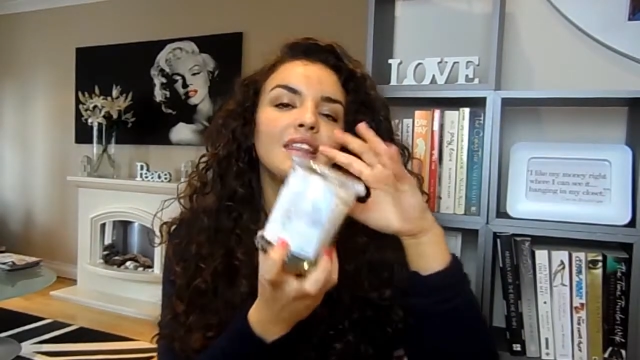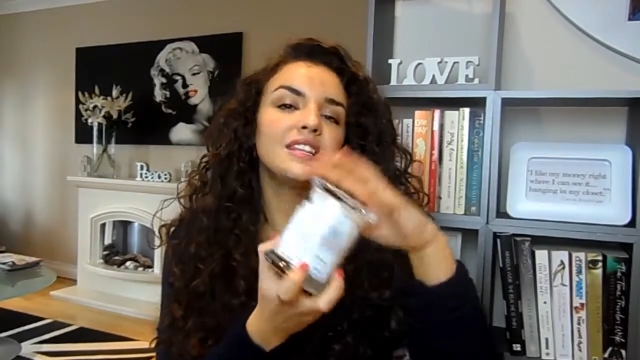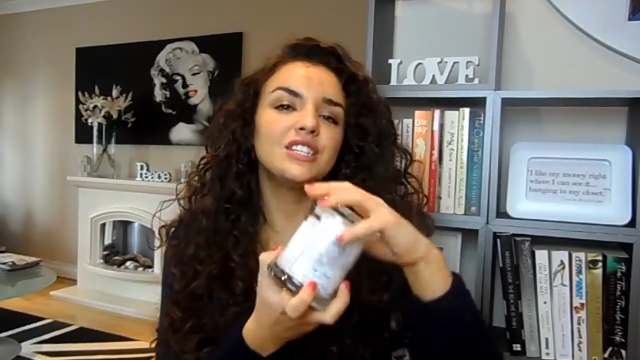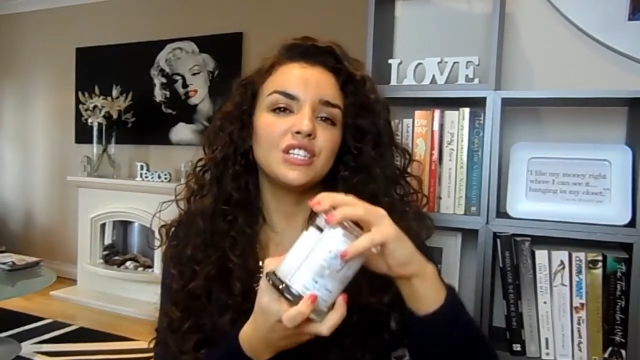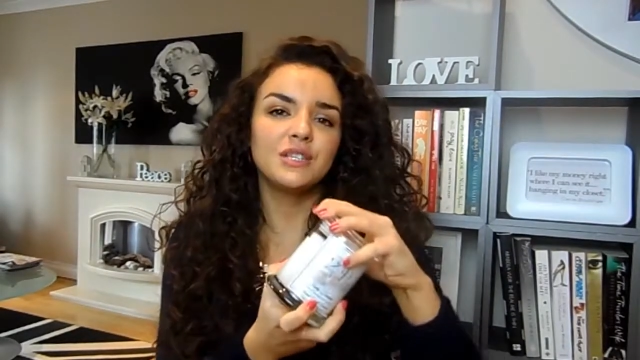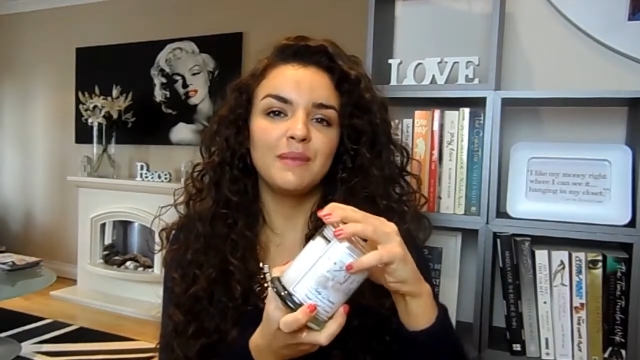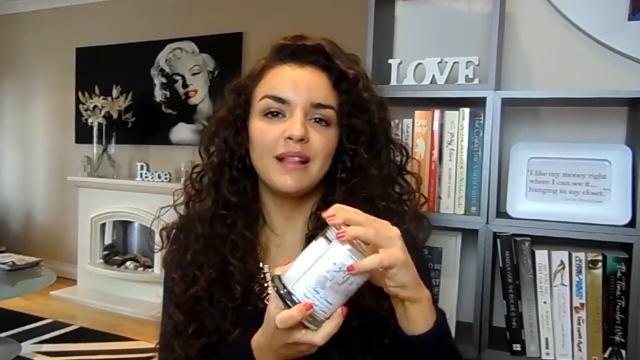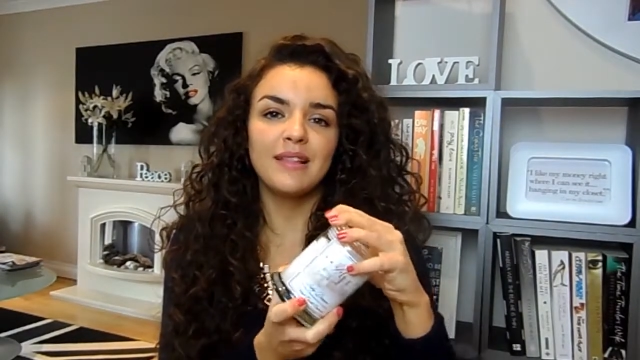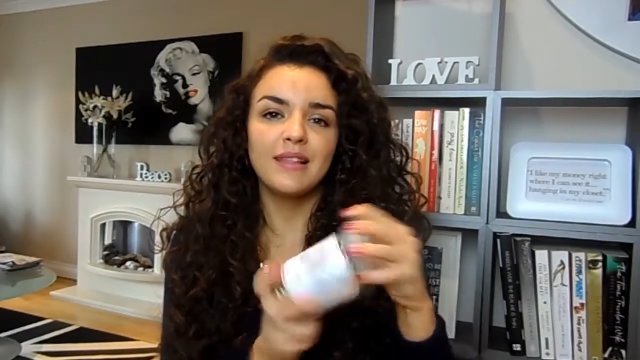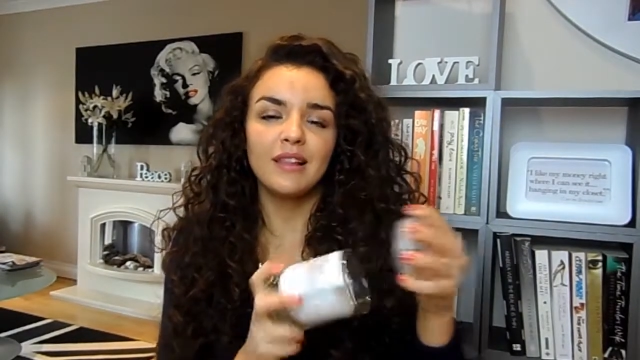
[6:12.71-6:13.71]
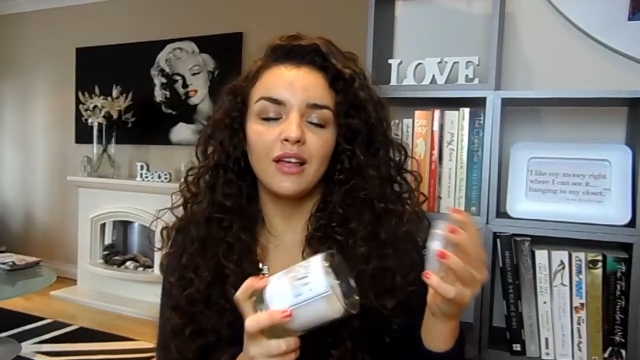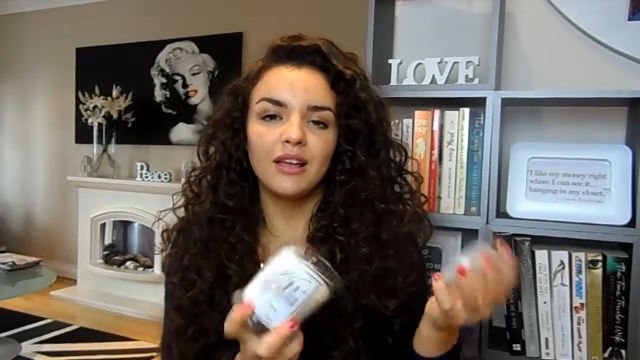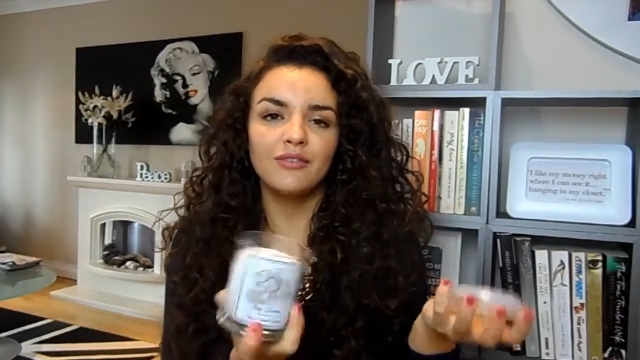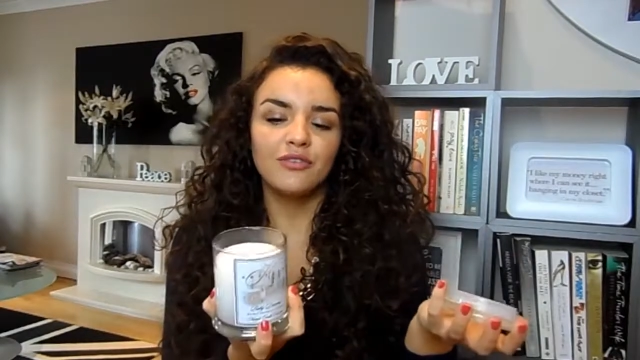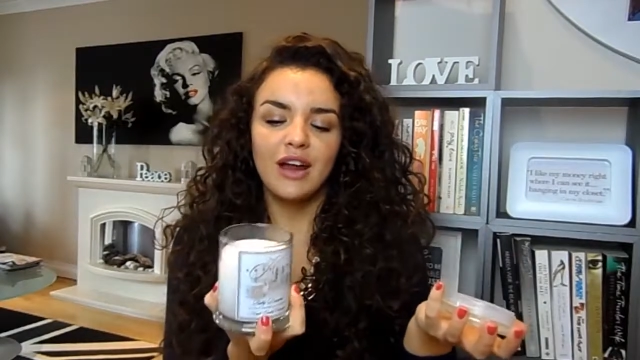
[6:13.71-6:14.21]
This just smells
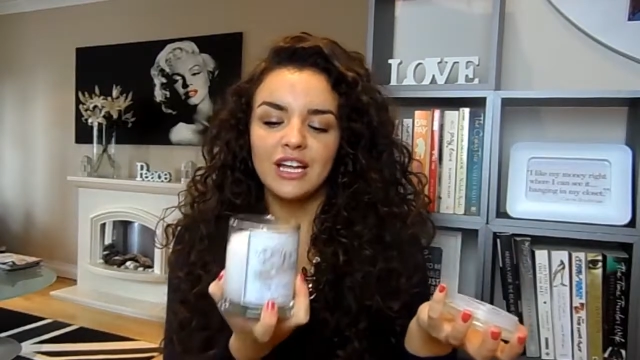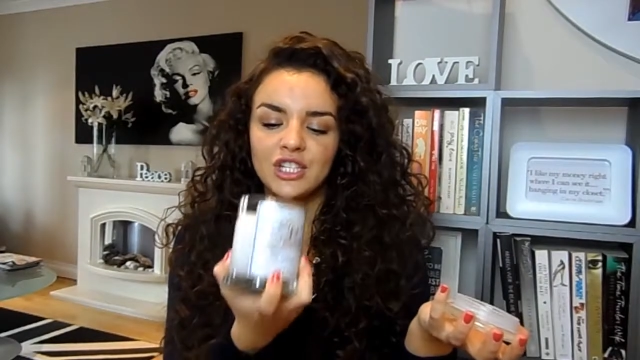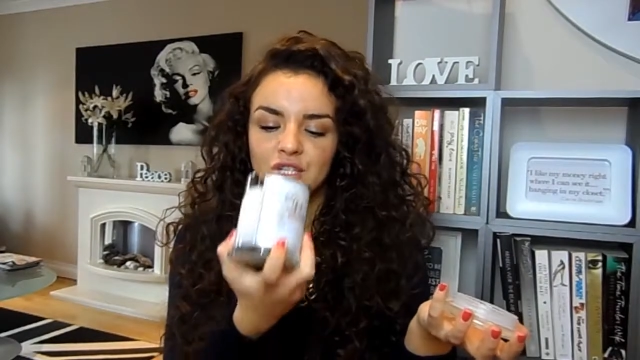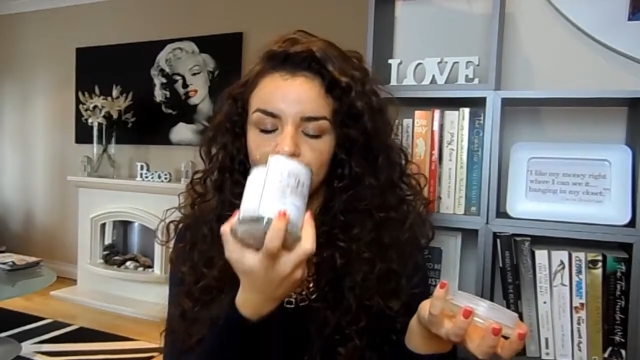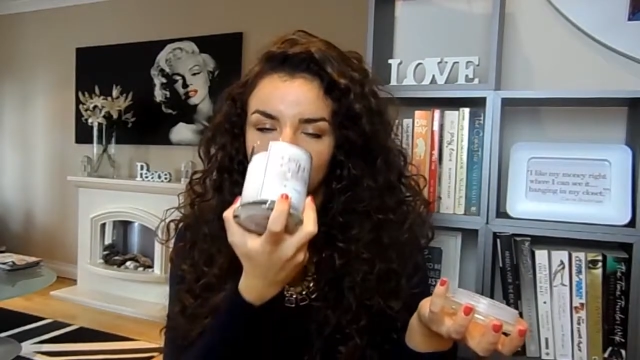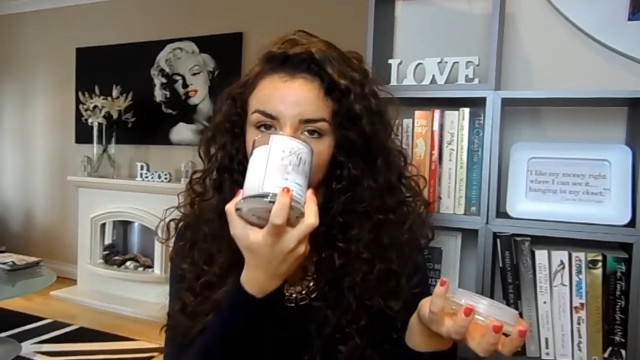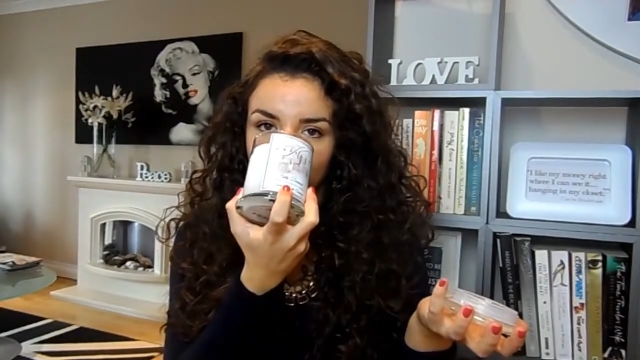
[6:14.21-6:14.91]
like fresh,